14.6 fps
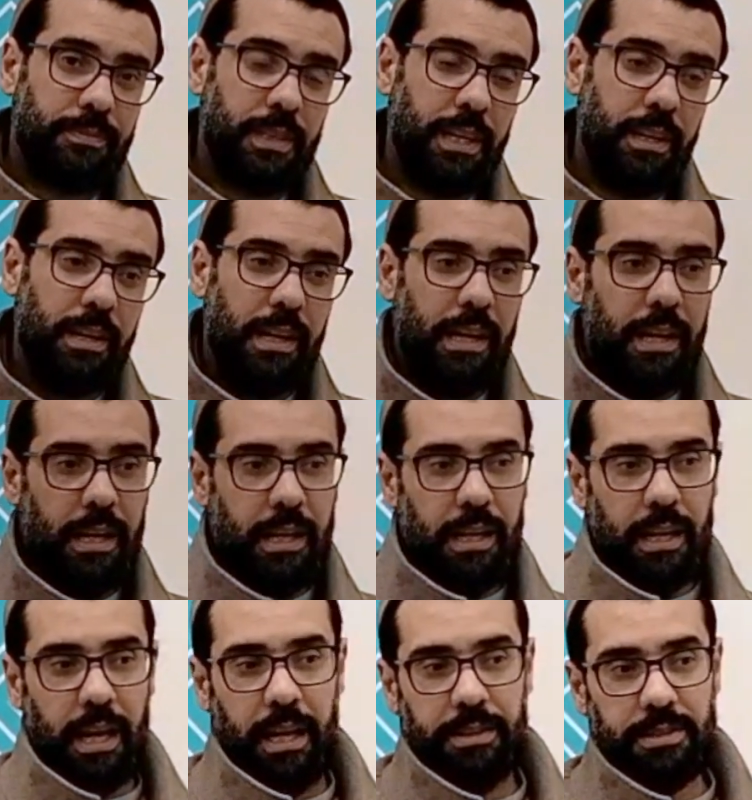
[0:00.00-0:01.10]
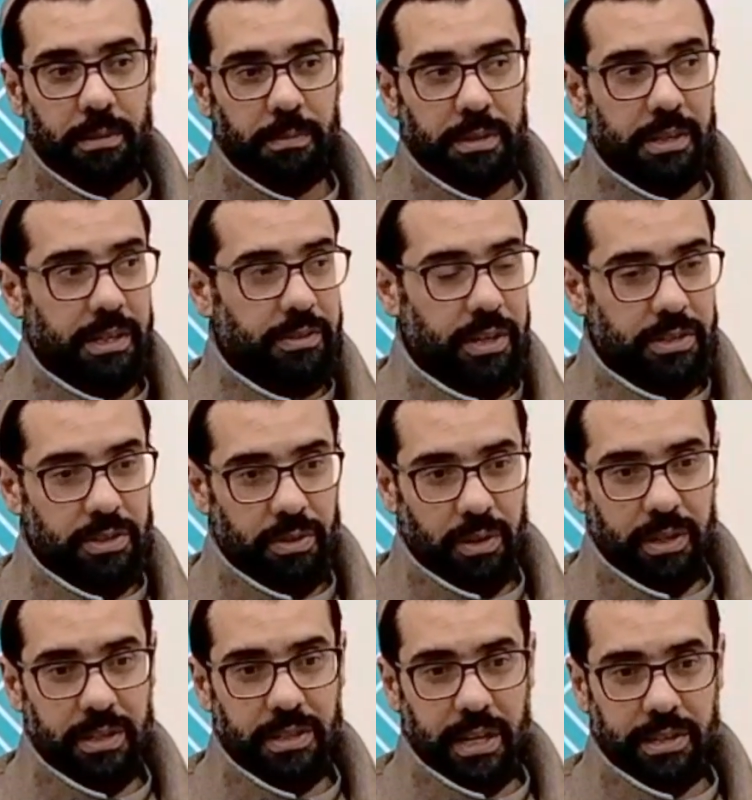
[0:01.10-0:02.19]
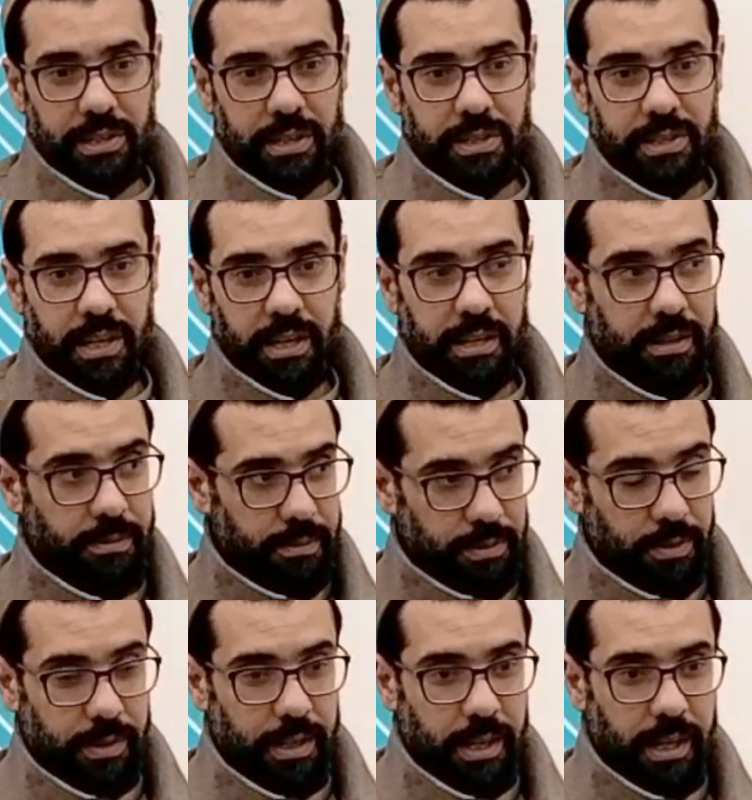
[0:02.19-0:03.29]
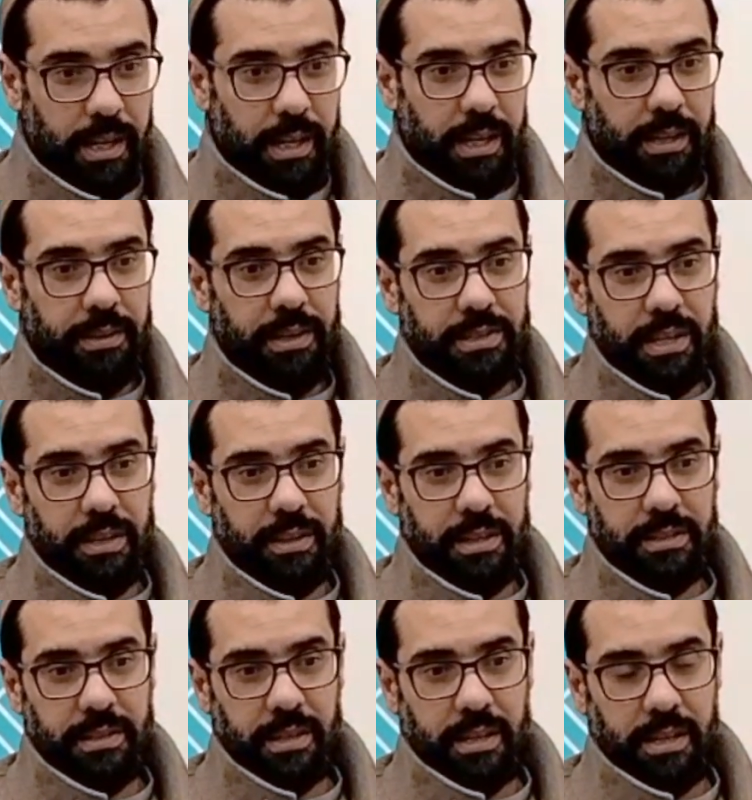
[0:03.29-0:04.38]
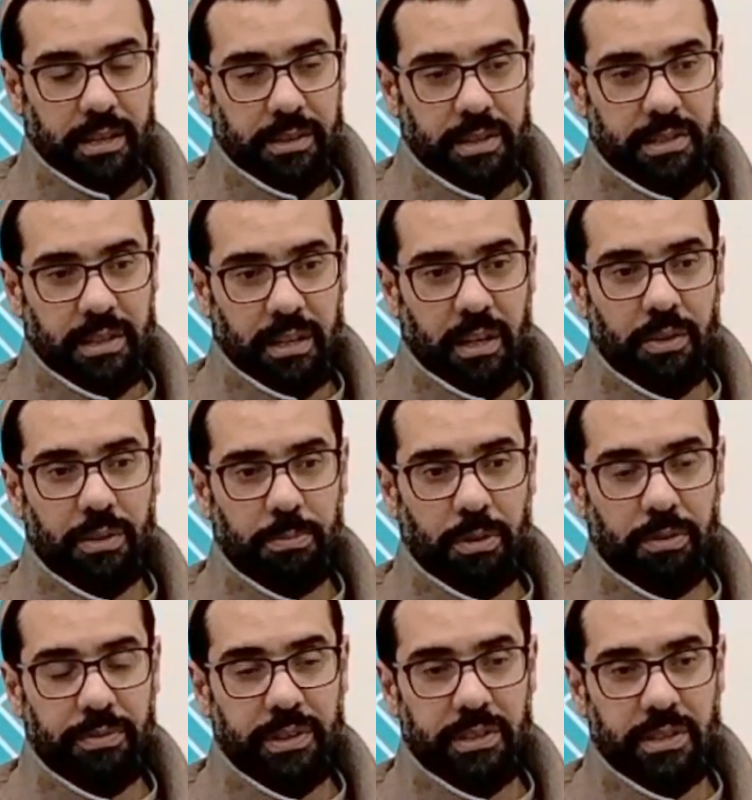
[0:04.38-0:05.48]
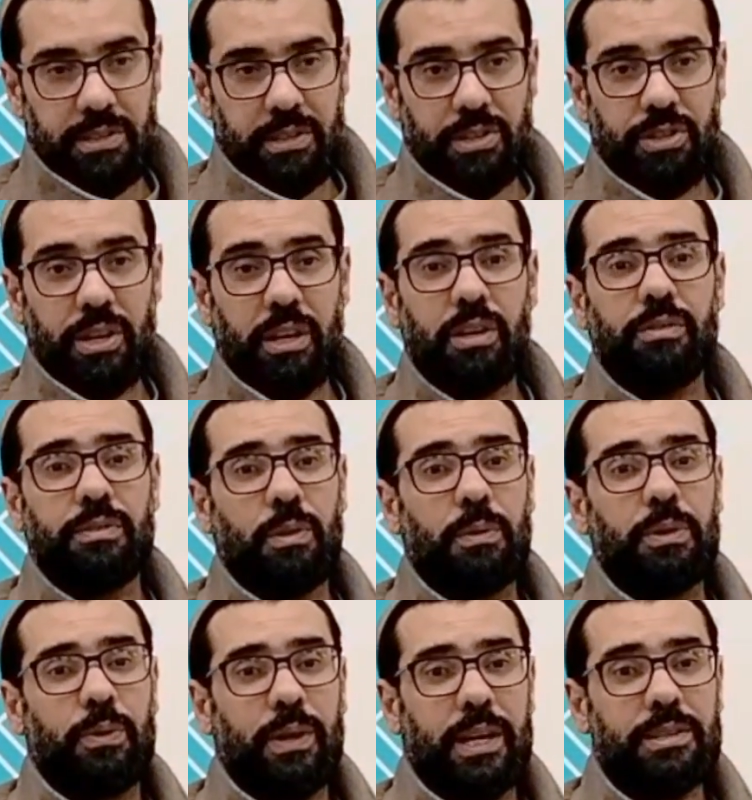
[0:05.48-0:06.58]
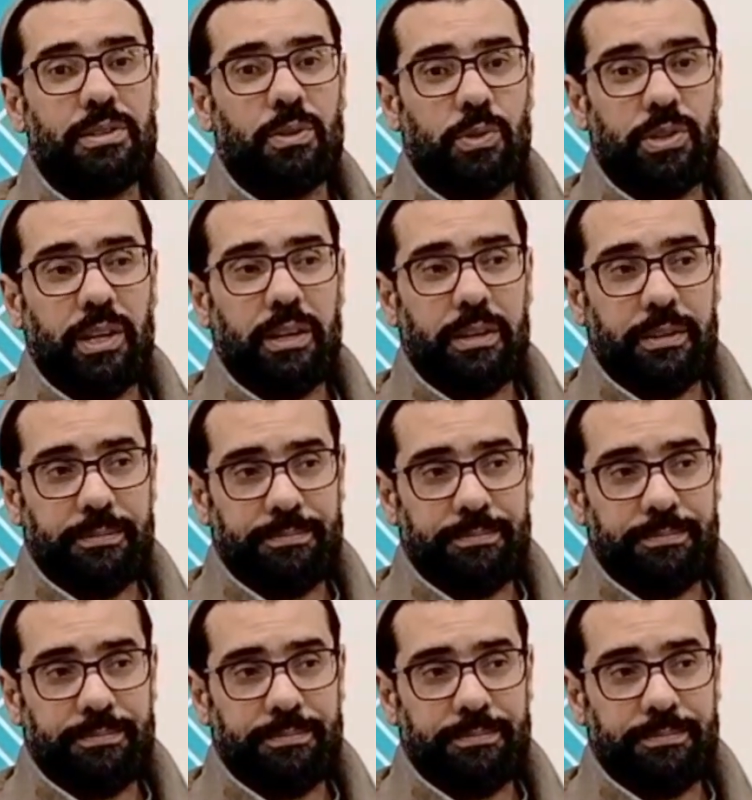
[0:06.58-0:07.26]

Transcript: Yeah. And some of the great scholars actually say, sorry, they say that the Salah of the Prophet is the Shaykh of the one who has no Shaykh.